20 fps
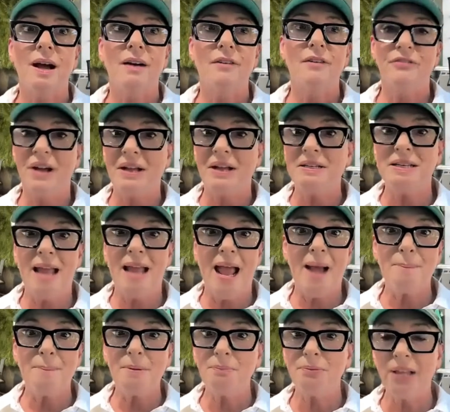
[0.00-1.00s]
find an
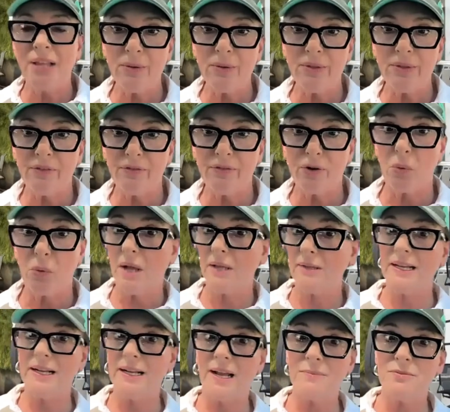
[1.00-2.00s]
app and play with it for a while,
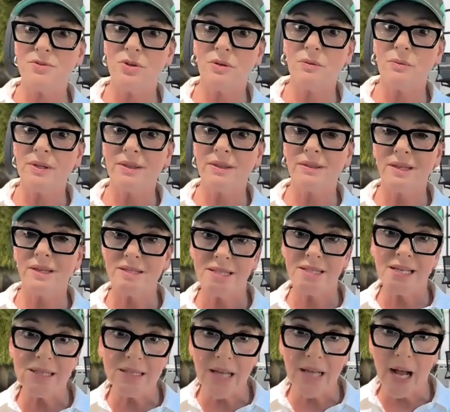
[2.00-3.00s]
like I'm doing with the
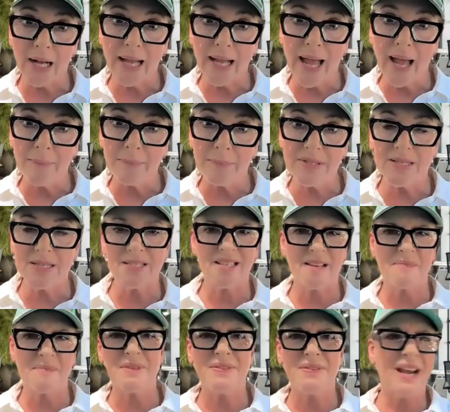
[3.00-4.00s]
TikTok app? Is this
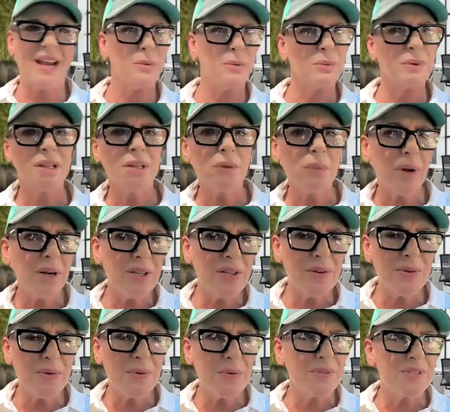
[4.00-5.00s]
something that I really want to
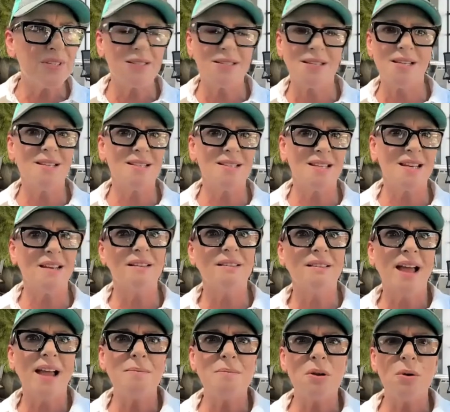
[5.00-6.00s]
use? Is it in
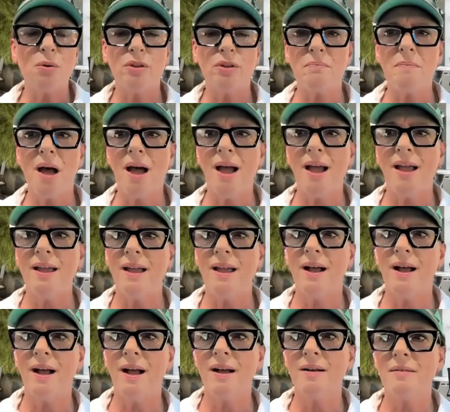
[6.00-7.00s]
alignment with
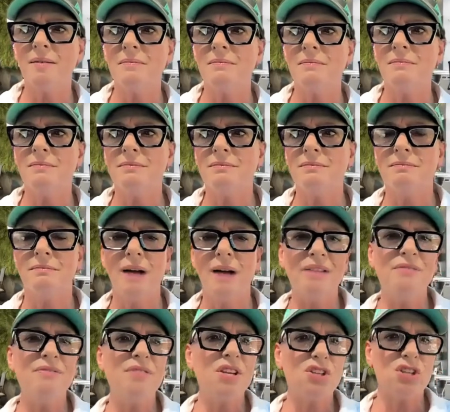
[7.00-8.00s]
my
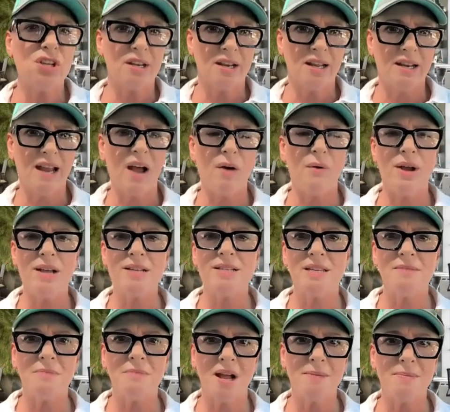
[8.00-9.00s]
vision and how I
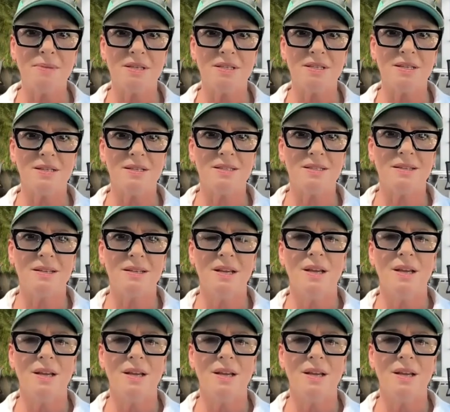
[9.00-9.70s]
see my business?